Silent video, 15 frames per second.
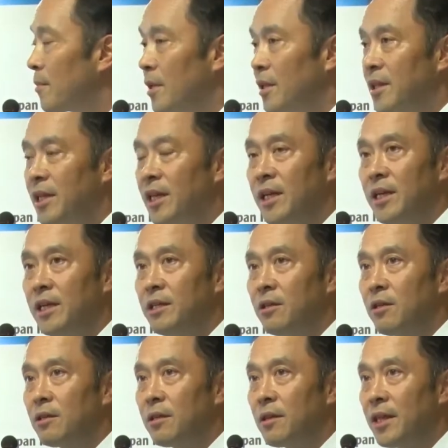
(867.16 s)
the
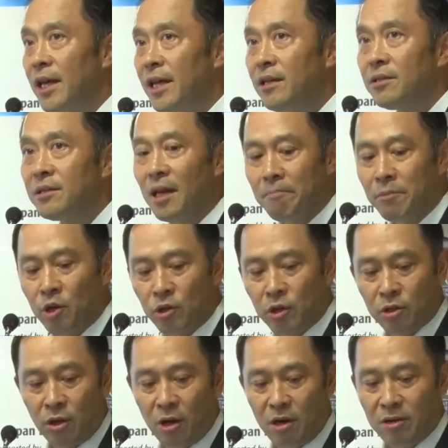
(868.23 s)
things I'm going to
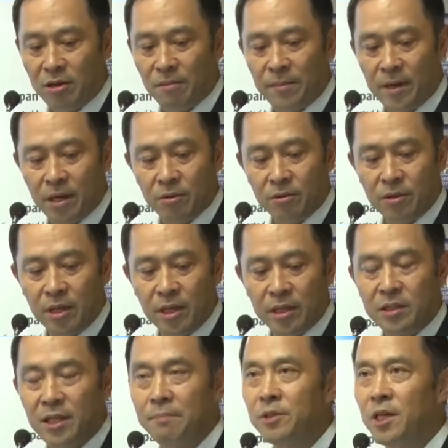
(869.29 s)
talk about
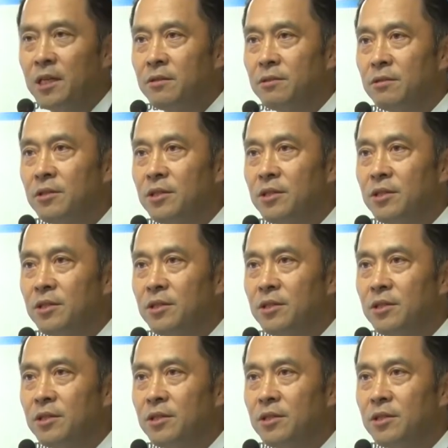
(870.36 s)
is I'm just,